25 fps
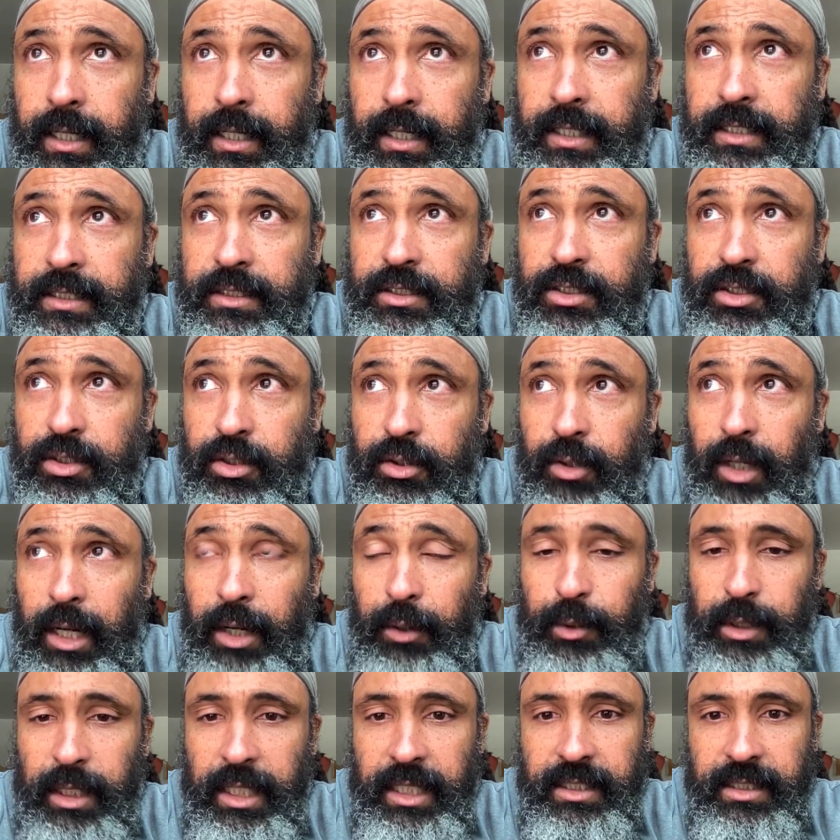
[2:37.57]
And so I
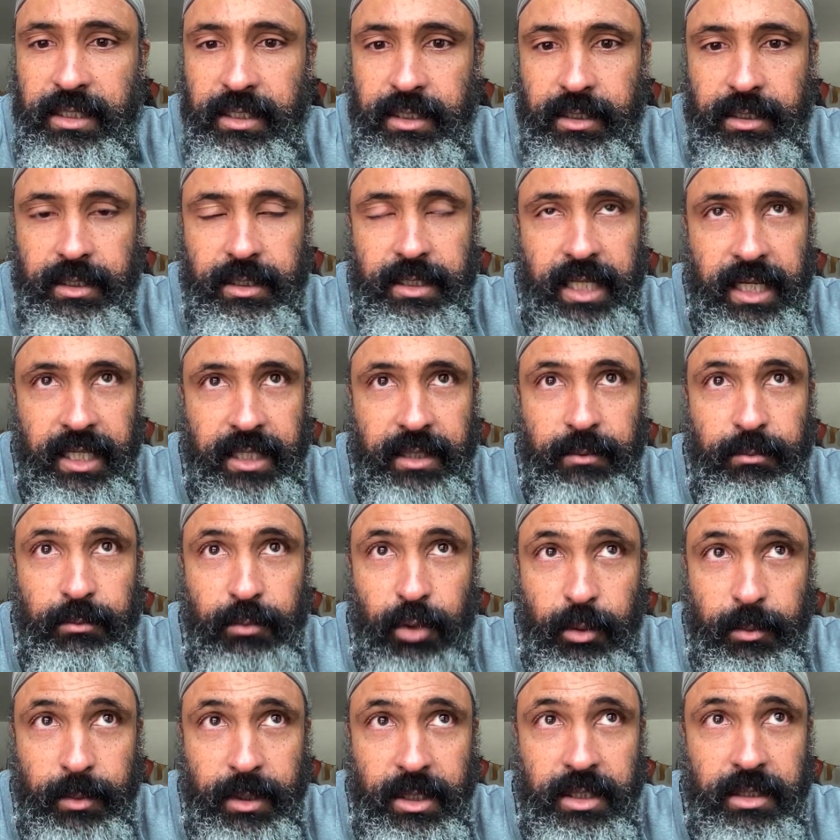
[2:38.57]
would like to take the
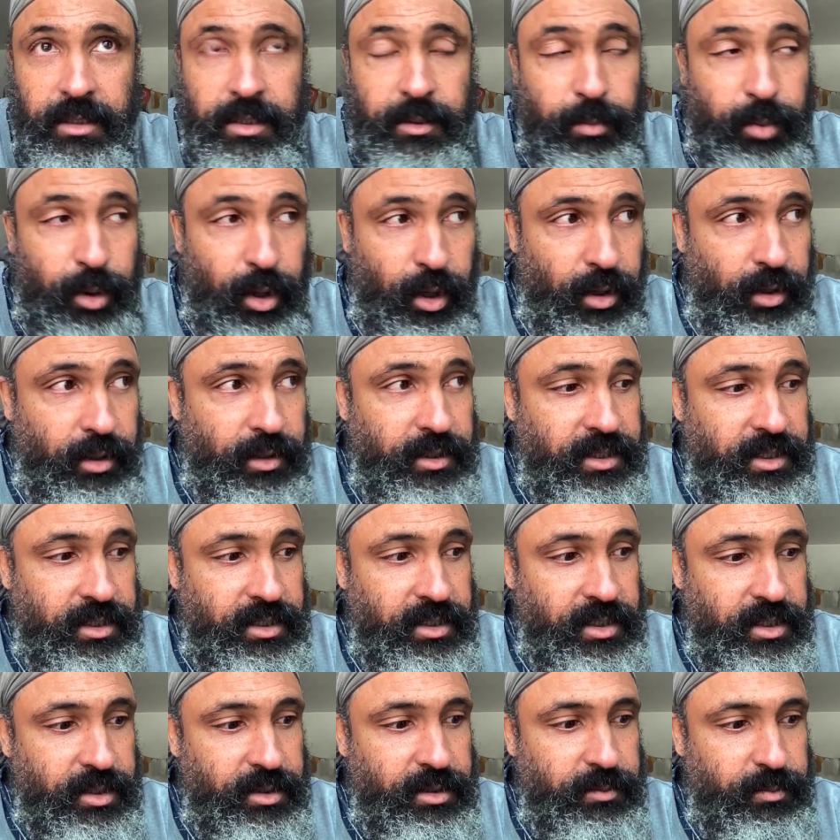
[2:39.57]
moment to pause and
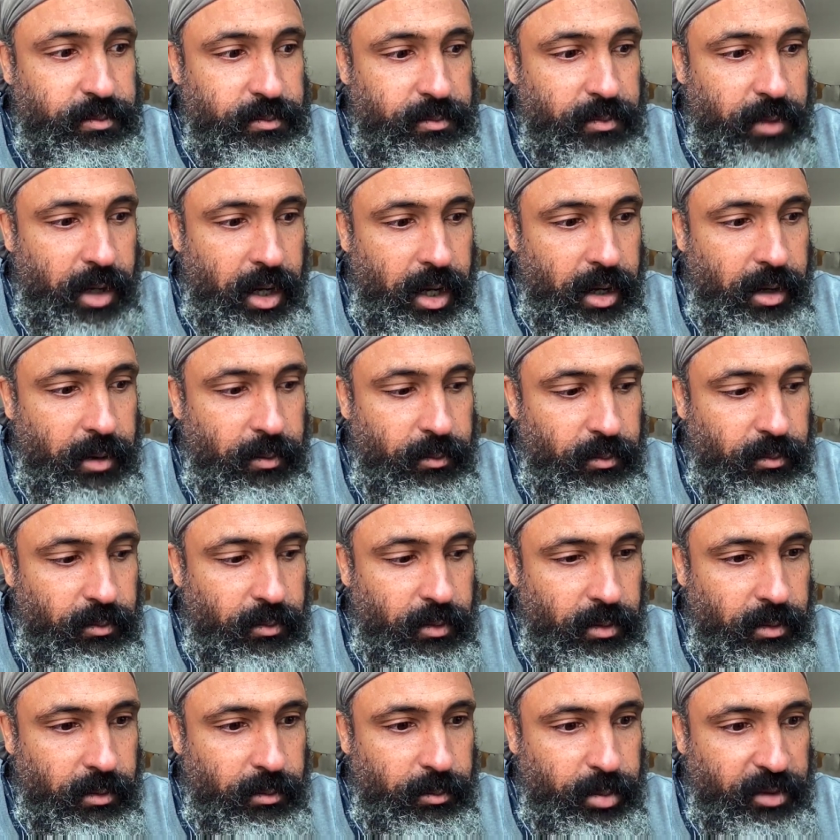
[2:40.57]
just
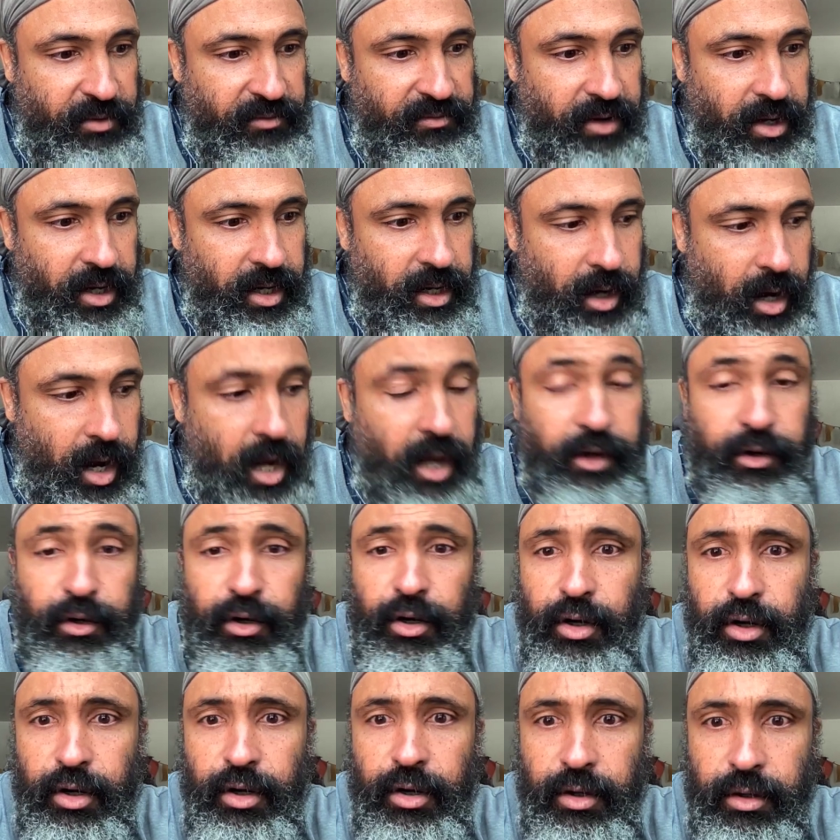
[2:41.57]
honor
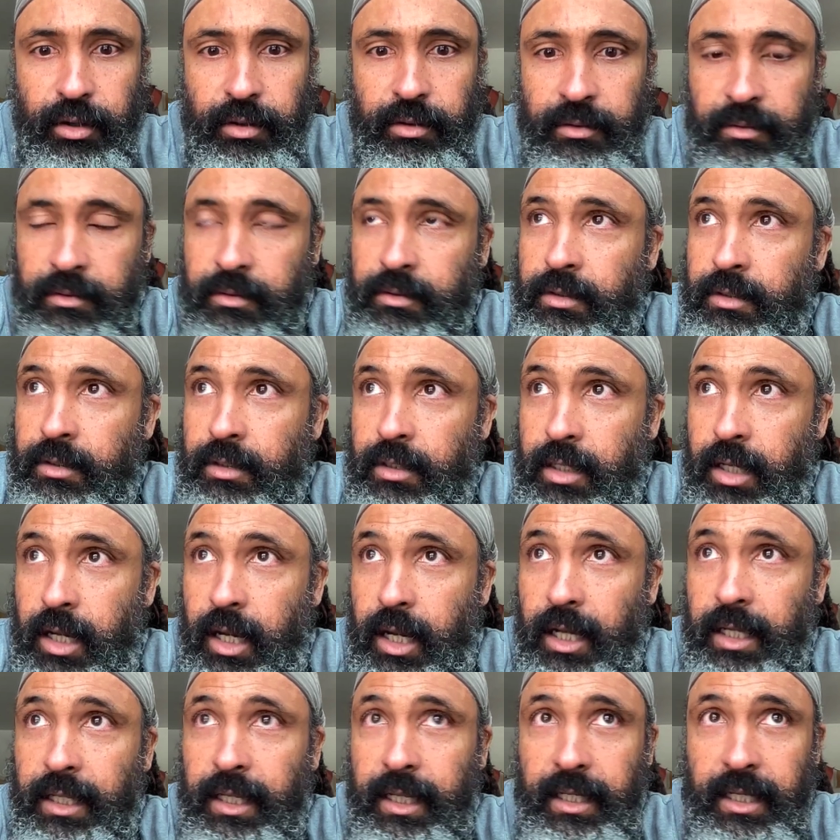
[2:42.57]
her
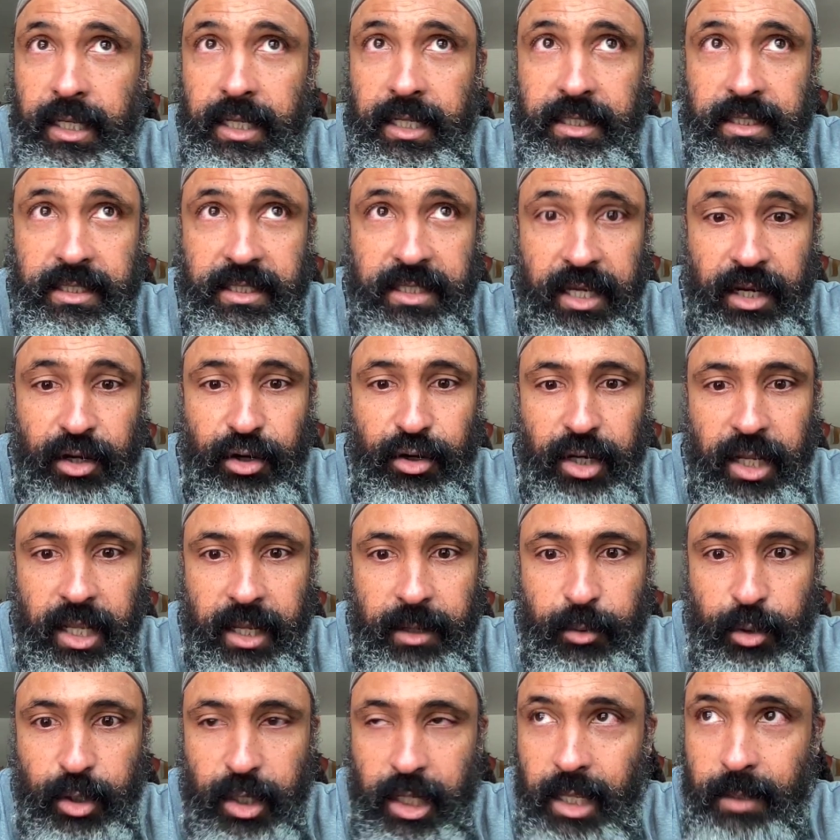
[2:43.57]
and say her name.
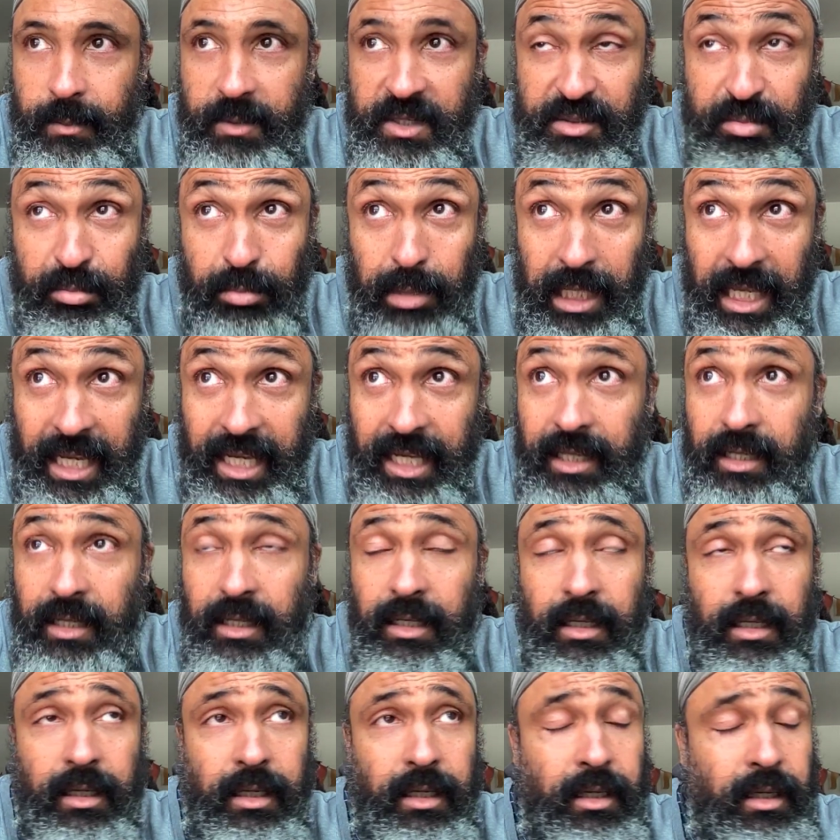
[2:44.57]
Her name is blank,
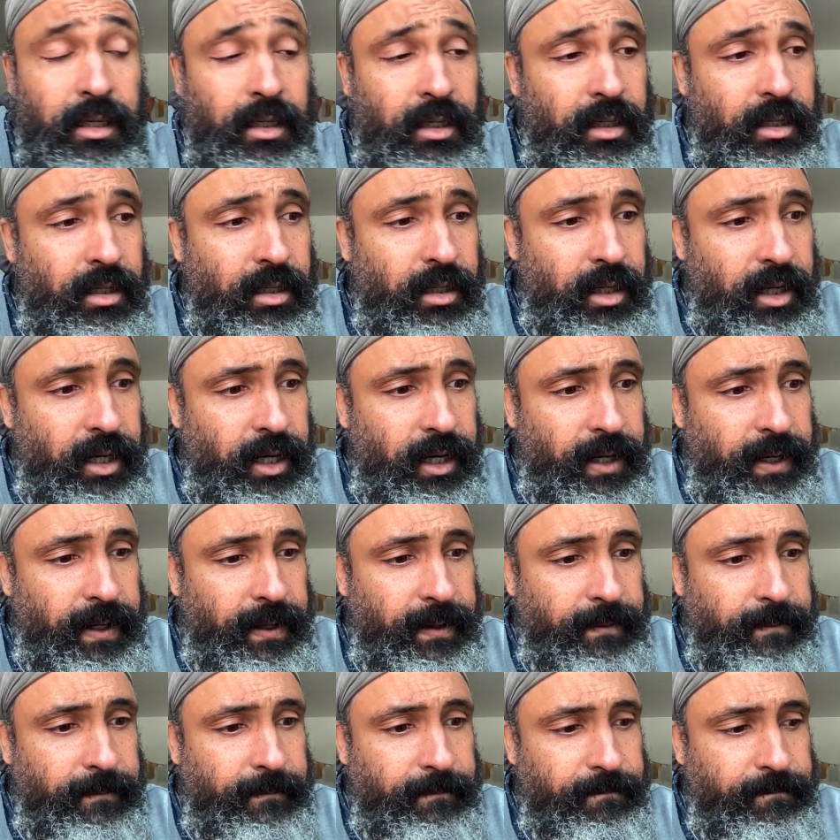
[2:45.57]

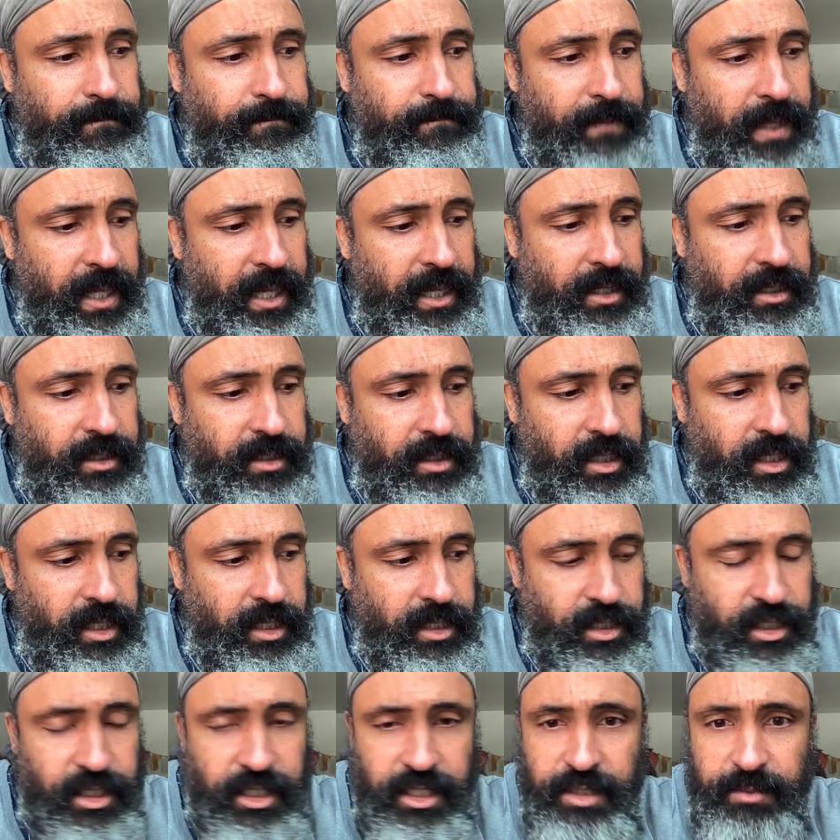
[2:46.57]

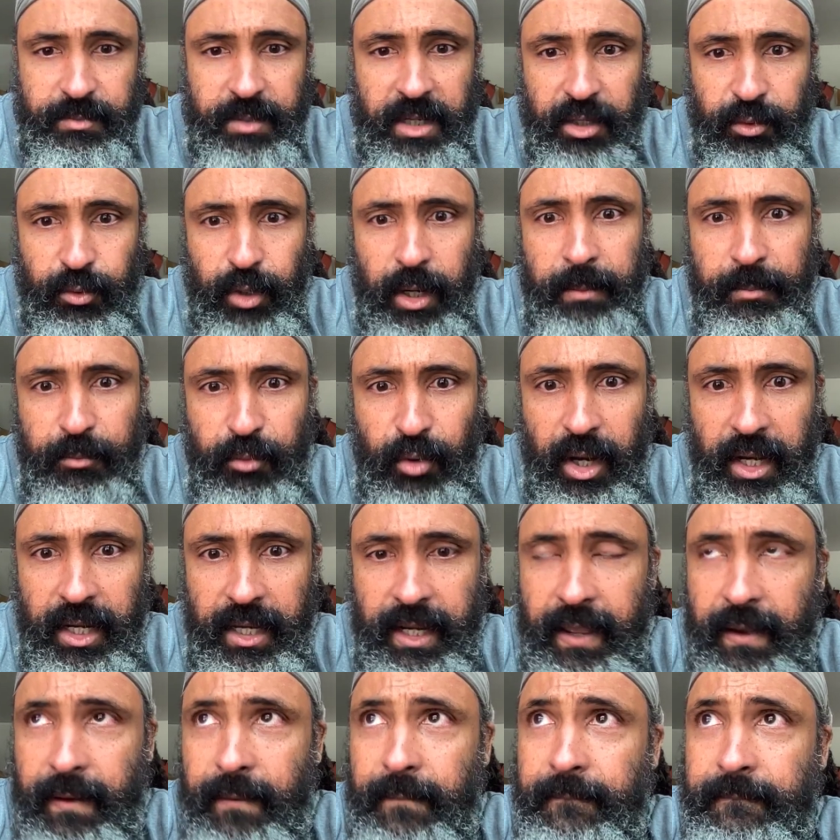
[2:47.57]
and she's being raped right
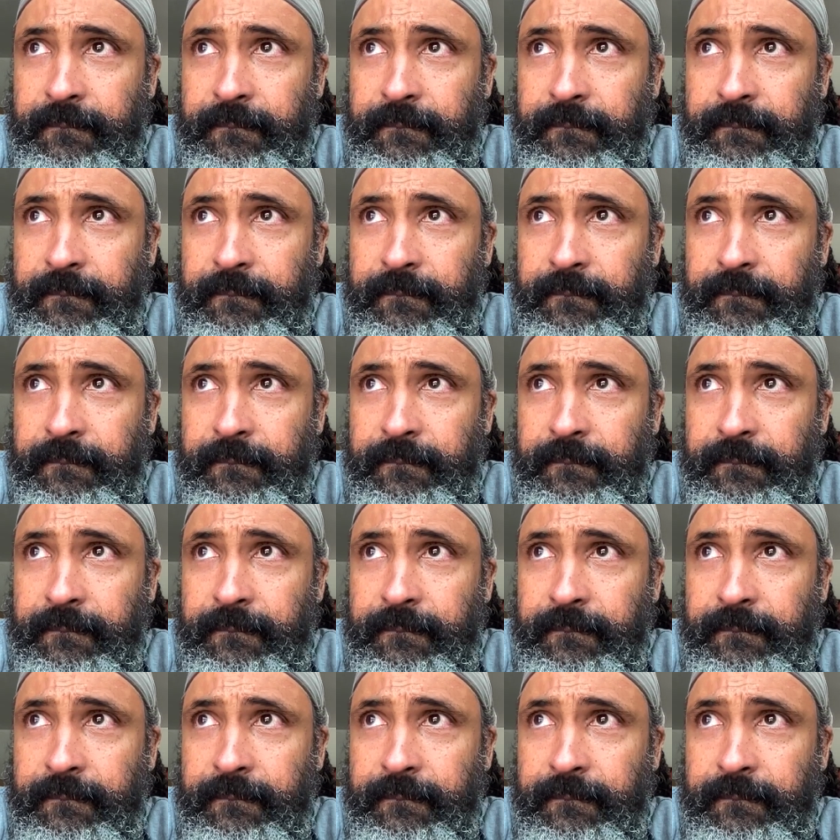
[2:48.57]
now.